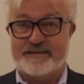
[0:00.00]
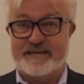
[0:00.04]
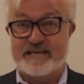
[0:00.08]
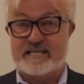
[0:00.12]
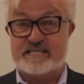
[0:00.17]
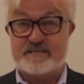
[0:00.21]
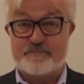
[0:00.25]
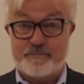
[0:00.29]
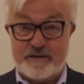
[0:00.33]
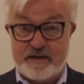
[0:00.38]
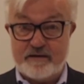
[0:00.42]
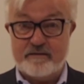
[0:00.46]

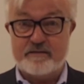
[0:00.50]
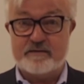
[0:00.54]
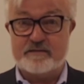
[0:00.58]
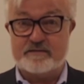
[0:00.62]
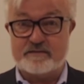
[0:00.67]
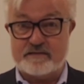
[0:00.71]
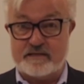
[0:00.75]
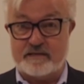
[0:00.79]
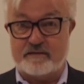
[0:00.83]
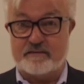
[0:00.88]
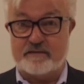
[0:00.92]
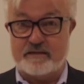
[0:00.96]

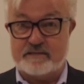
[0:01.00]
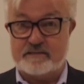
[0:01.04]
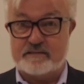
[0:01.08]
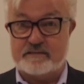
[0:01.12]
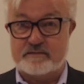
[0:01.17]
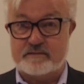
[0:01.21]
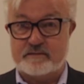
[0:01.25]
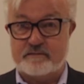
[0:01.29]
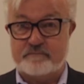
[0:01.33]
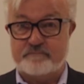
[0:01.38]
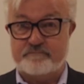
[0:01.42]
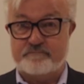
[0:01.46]
experiencing
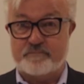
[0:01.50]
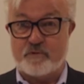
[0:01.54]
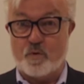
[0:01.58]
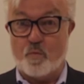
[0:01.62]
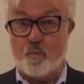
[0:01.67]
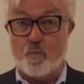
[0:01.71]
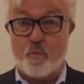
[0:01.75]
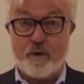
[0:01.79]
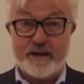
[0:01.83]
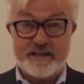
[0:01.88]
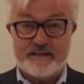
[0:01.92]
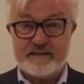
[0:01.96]
this?
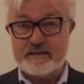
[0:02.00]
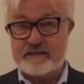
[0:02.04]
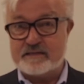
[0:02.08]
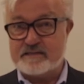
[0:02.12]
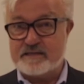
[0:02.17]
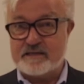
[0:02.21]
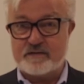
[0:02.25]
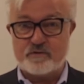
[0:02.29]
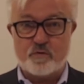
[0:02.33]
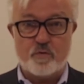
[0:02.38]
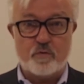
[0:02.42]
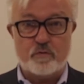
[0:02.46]
When
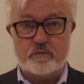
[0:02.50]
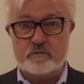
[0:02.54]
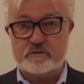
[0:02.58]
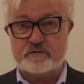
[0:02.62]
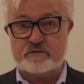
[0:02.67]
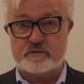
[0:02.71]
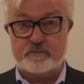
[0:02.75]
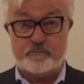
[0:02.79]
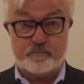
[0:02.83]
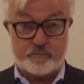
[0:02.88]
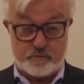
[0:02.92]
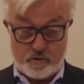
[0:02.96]
does it
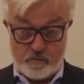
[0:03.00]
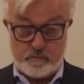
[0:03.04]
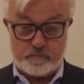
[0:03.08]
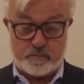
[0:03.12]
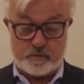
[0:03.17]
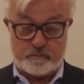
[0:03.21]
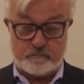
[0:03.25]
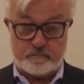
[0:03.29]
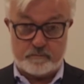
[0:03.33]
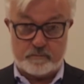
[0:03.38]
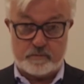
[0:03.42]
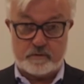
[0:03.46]
cause a
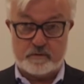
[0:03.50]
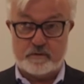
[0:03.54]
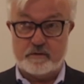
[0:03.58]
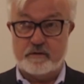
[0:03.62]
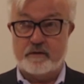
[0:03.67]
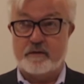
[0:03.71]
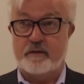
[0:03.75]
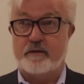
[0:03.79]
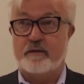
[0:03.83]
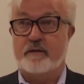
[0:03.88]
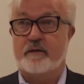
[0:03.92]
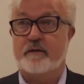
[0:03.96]
problem?
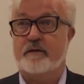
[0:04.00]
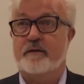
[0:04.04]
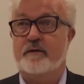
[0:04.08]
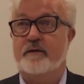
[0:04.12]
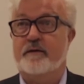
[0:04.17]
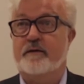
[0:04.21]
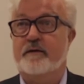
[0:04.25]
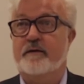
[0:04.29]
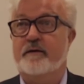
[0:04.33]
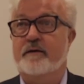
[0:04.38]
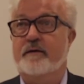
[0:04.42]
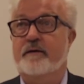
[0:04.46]

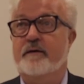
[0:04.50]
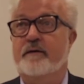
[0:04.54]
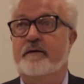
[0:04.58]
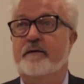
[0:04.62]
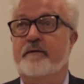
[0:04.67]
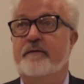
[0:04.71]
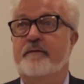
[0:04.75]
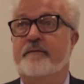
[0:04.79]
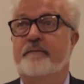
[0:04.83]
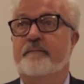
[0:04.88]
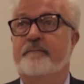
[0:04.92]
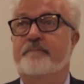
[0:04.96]

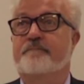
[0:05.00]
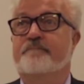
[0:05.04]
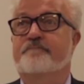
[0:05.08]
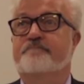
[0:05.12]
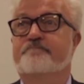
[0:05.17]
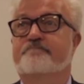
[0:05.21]
Tell